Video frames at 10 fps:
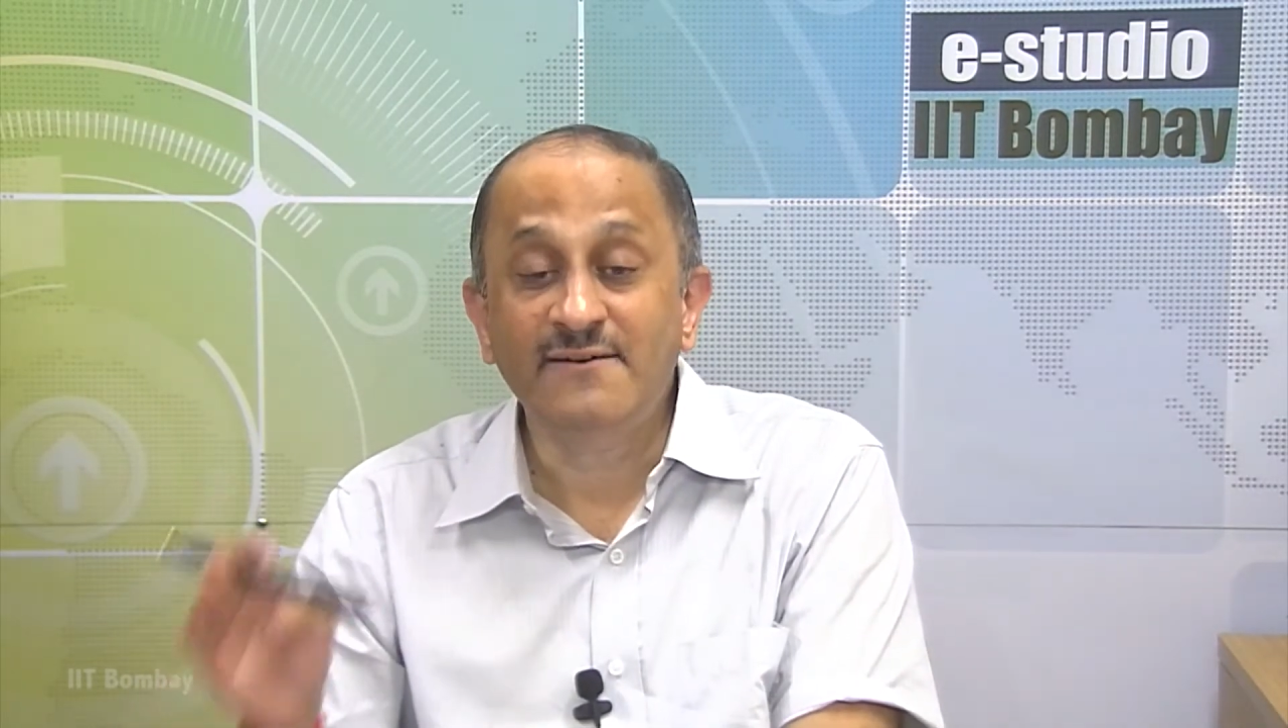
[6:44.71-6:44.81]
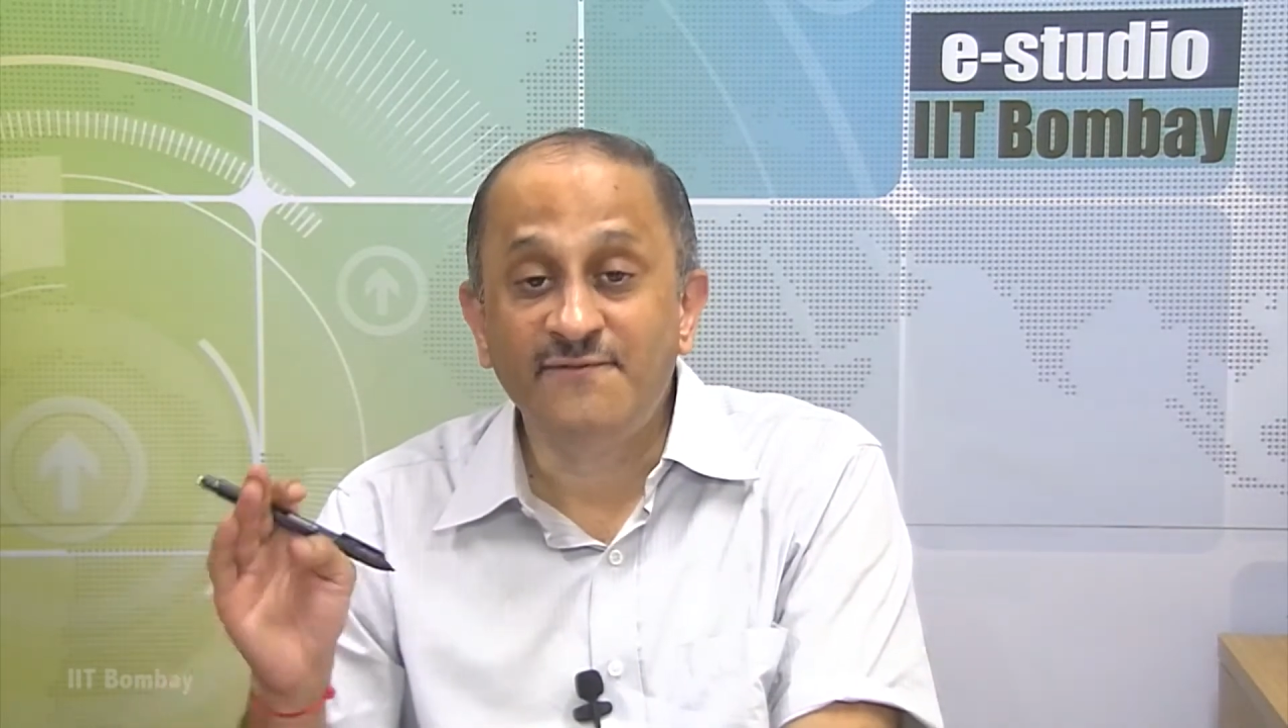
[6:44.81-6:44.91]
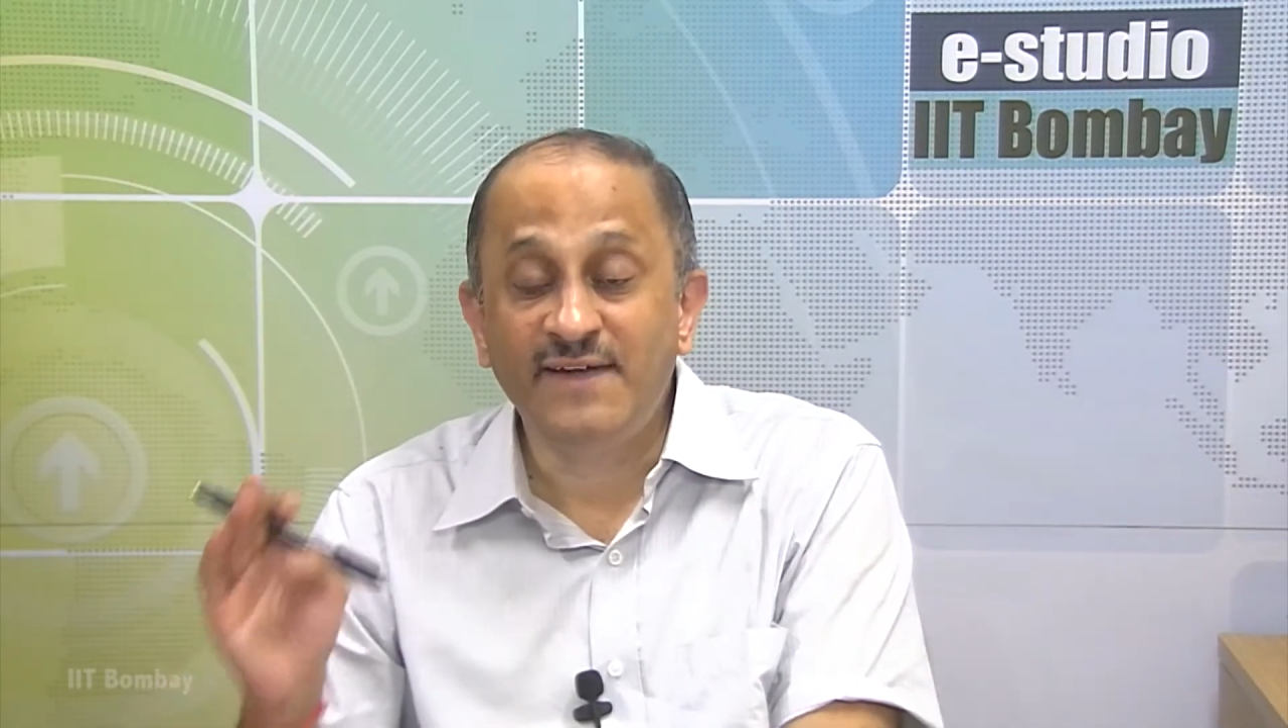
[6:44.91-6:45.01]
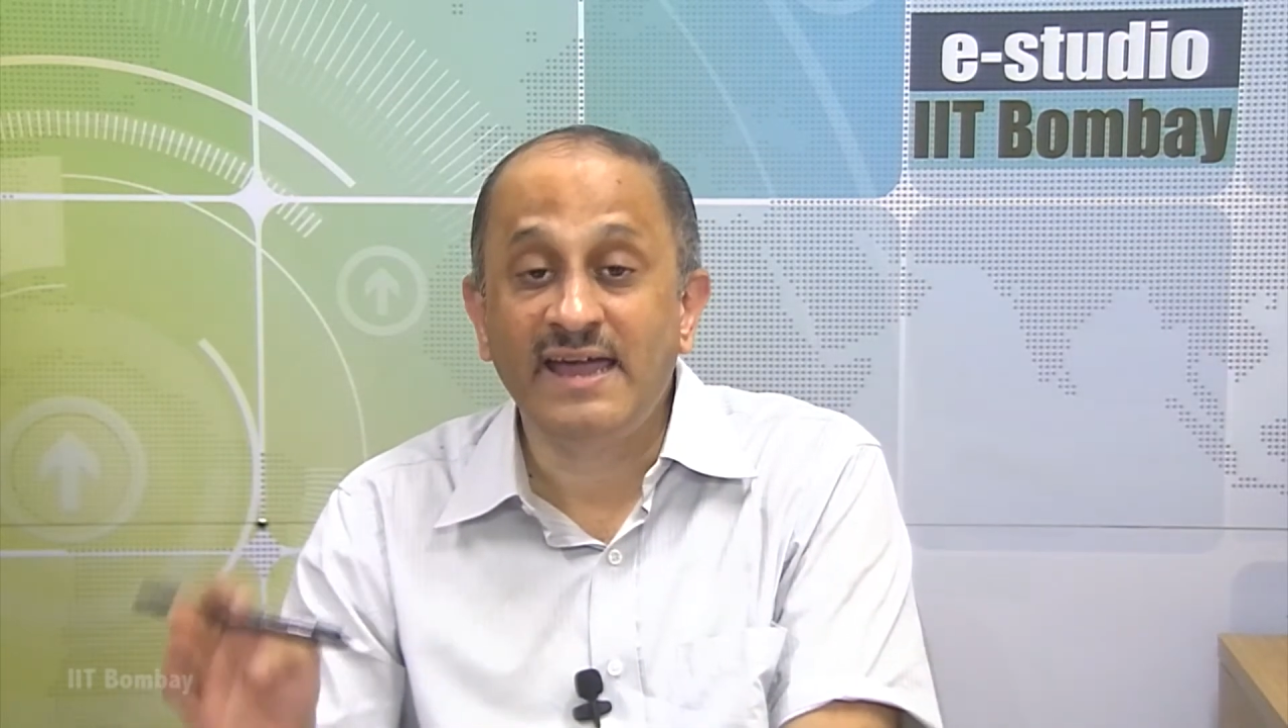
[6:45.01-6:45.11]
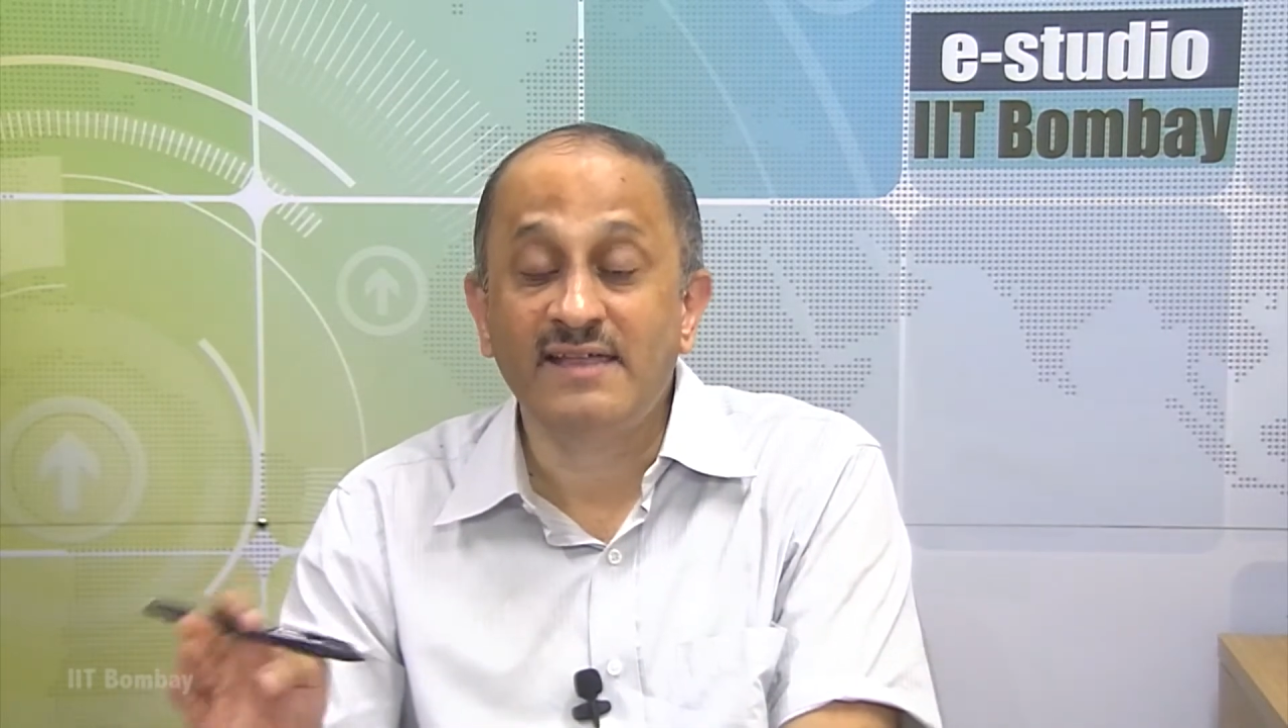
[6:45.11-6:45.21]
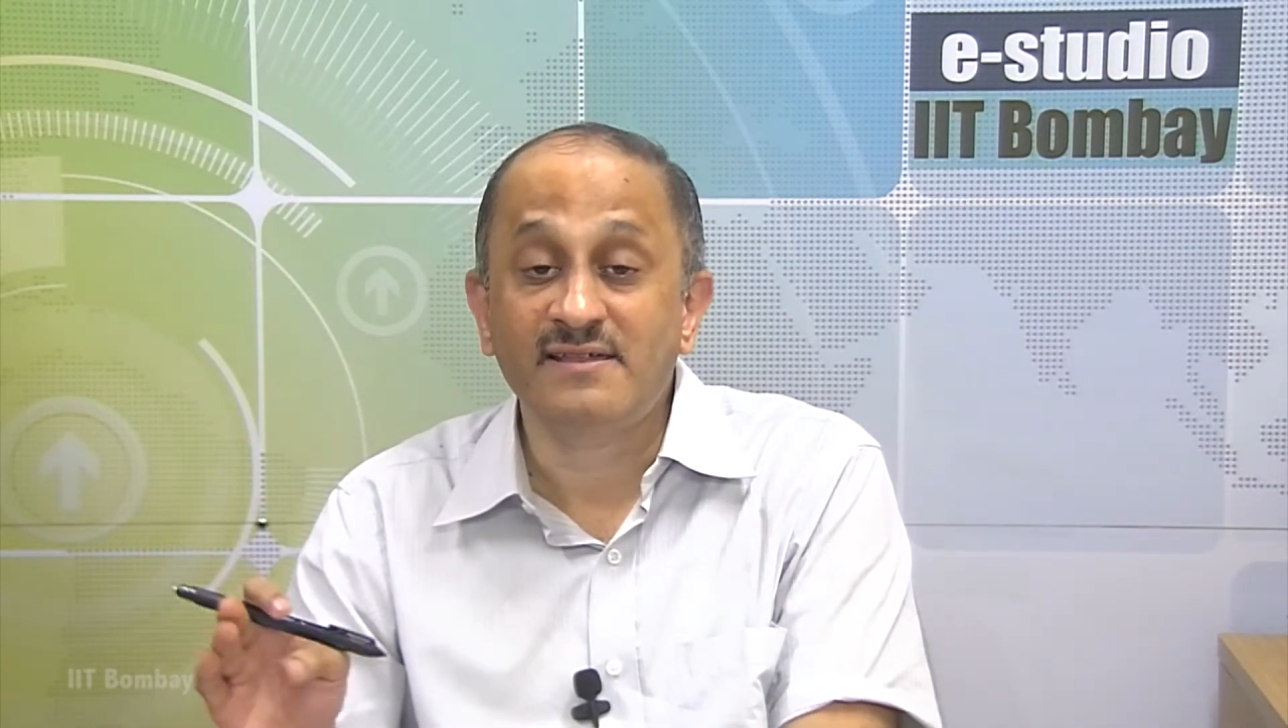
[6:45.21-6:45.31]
phase